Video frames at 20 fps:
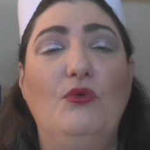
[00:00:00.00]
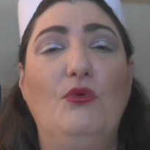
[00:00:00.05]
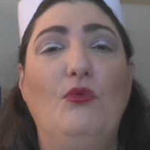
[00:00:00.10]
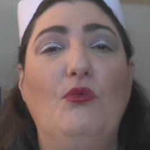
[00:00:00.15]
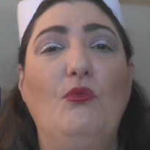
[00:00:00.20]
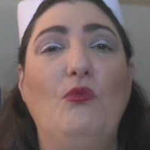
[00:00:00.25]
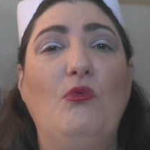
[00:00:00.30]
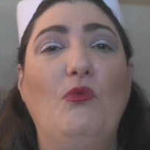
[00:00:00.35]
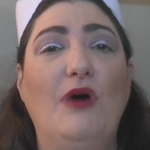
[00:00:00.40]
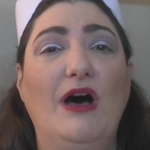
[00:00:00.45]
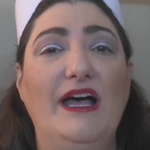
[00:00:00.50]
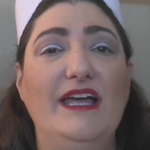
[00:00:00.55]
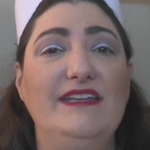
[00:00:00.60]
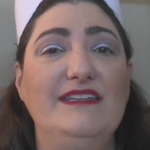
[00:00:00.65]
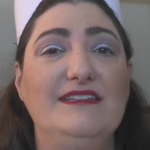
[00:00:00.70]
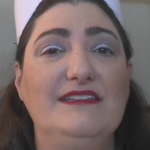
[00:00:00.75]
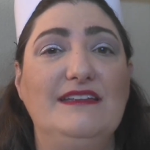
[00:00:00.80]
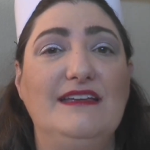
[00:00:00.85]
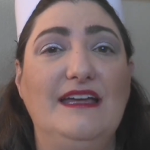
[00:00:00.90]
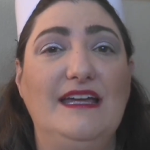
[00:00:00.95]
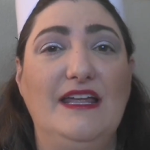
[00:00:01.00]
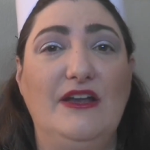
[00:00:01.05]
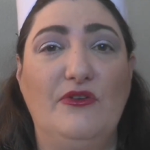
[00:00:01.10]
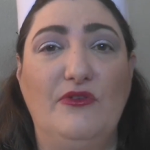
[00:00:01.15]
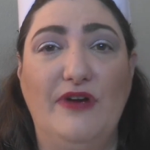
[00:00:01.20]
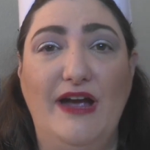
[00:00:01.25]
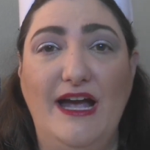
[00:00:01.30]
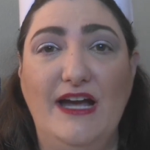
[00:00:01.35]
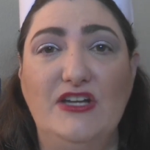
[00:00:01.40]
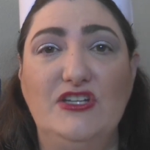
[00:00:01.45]
what
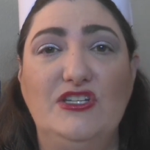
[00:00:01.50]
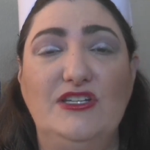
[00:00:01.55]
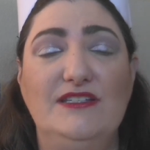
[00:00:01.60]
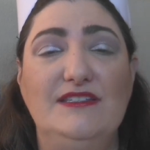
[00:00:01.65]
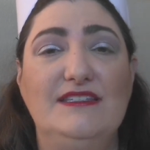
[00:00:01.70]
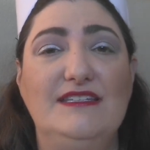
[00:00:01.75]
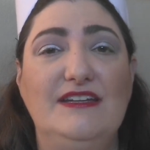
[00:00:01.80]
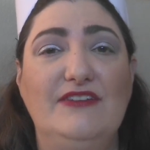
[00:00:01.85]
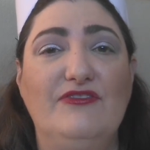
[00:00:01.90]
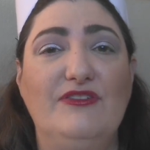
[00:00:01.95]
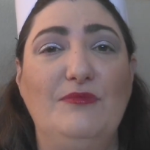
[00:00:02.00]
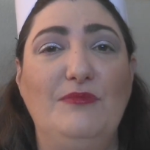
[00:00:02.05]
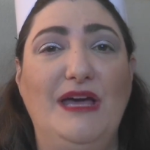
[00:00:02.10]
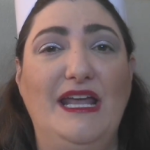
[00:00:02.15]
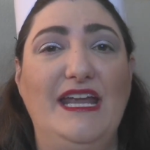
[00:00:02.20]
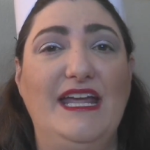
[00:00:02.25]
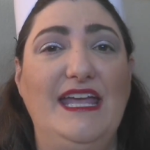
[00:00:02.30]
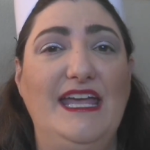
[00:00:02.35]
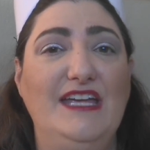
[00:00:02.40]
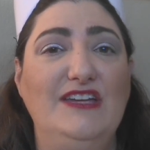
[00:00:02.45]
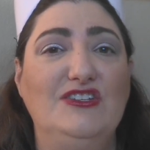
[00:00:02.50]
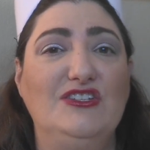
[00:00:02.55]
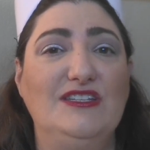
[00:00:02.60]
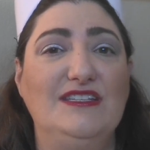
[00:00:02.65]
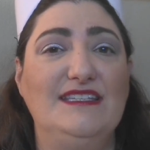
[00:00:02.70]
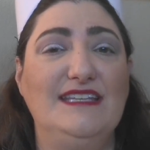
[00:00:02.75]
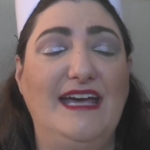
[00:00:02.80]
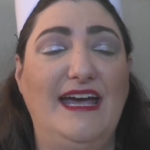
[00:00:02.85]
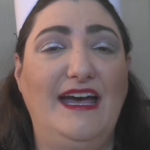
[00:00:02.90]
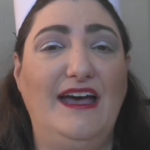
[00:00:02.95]
interactions different
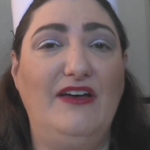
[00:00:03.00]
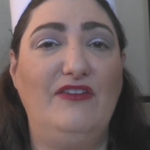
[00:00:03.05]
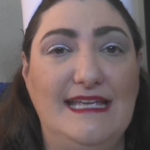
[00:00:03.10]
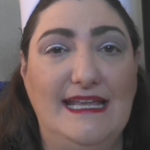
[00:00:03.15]
medications have.